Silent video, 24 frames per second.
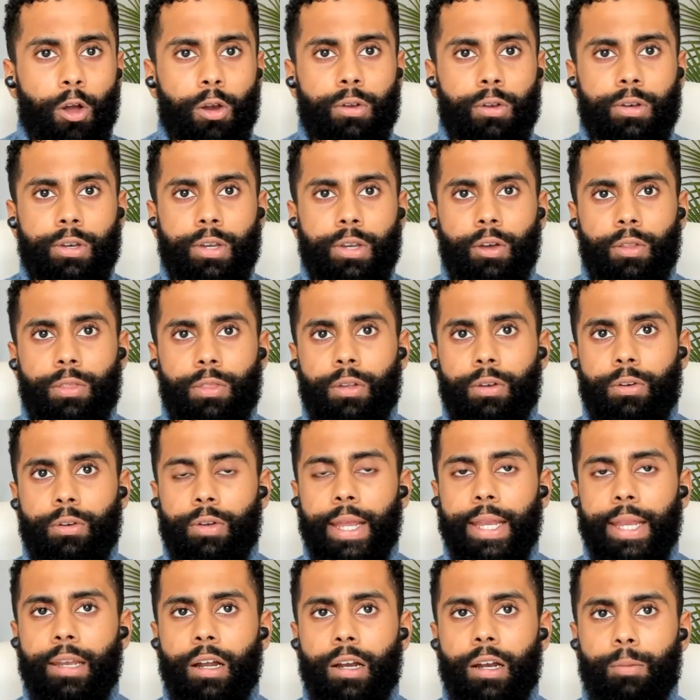be already on the
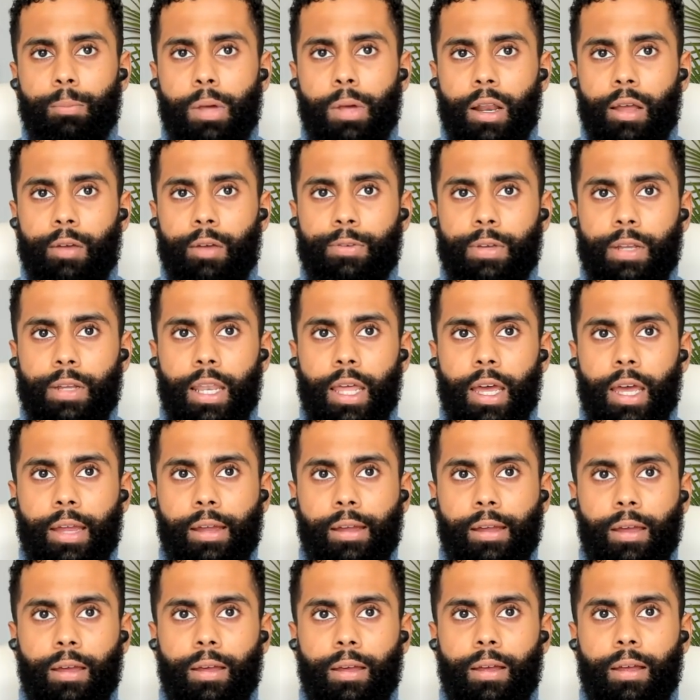radar, but I feel
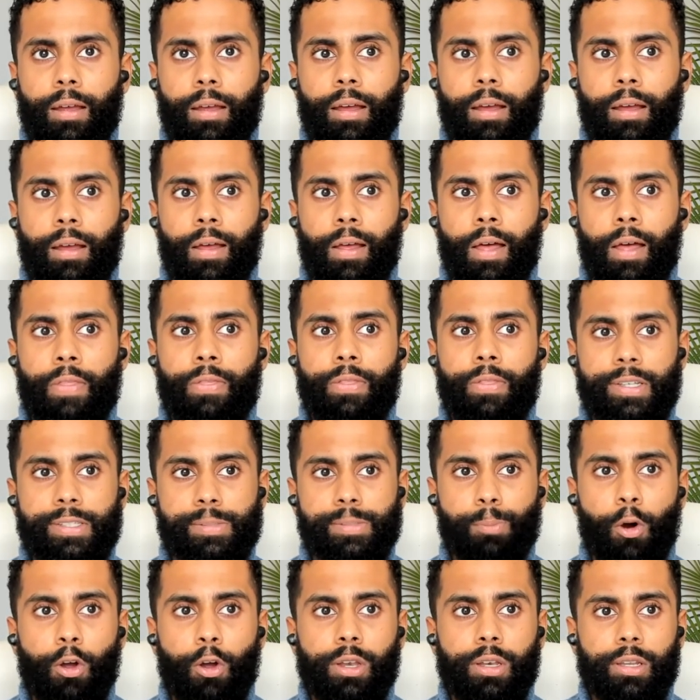like at
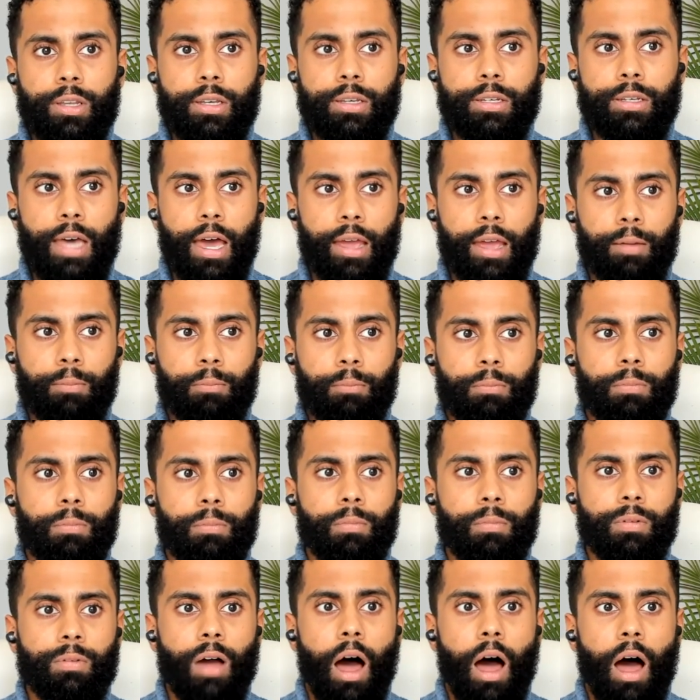this point in time,
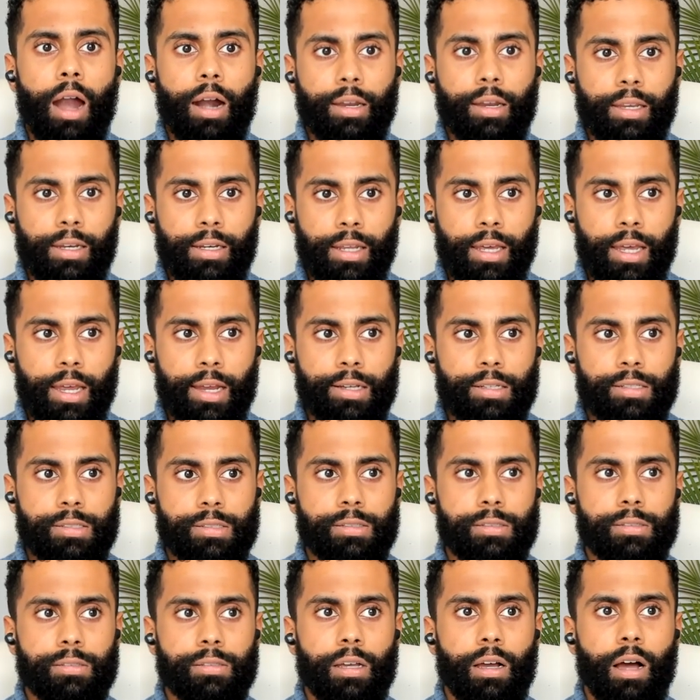
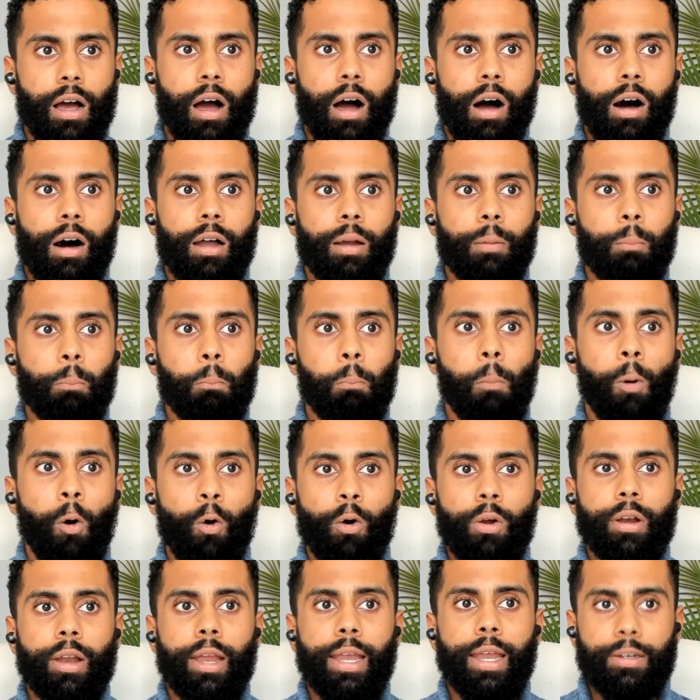architects are
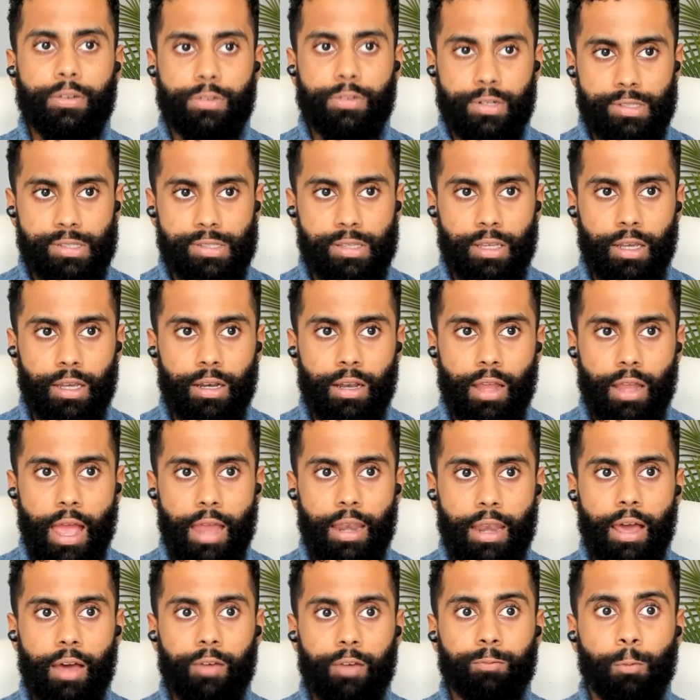more interested
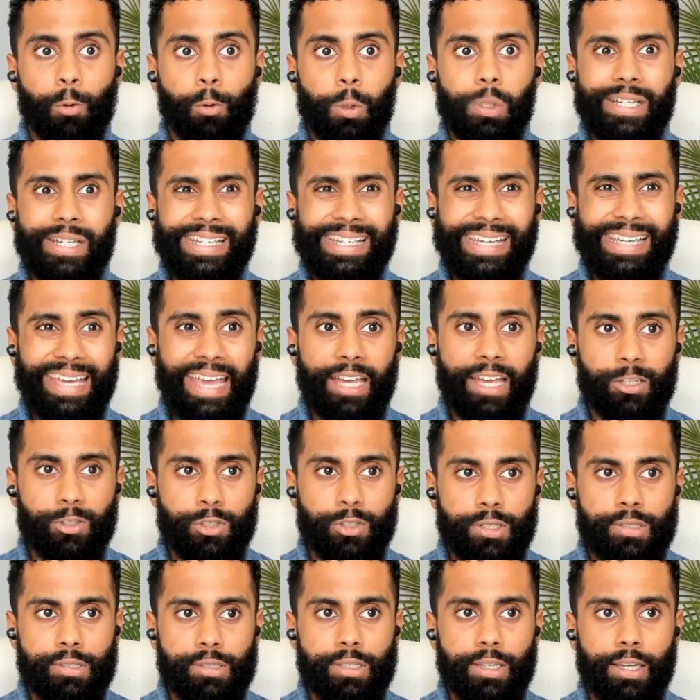and have more
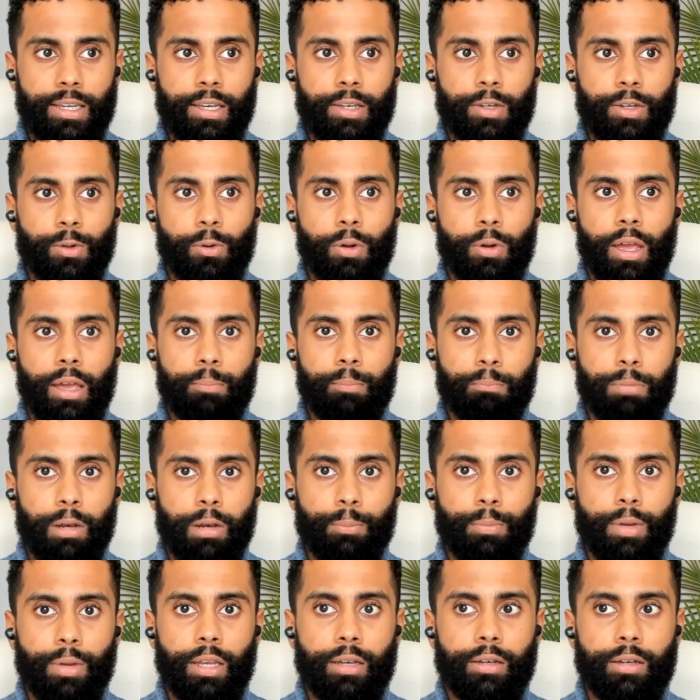agency to
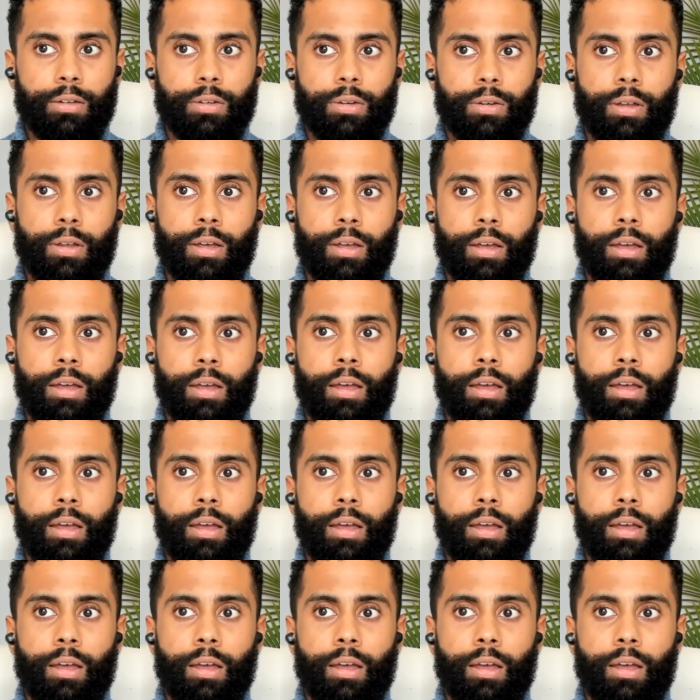implement